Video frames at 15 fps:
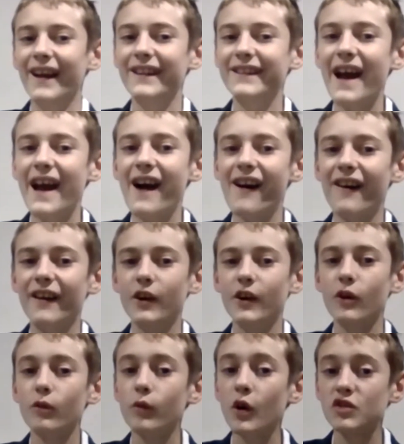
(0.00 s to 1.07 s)
Now,
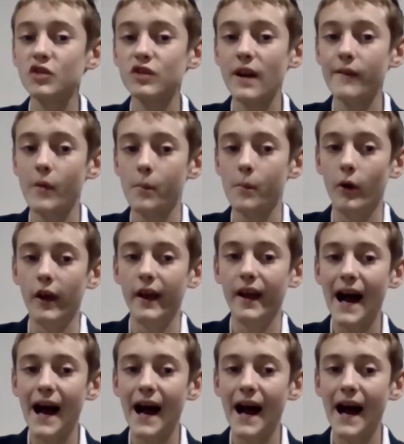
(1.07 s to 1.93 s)
you're a Ross Trevor boy.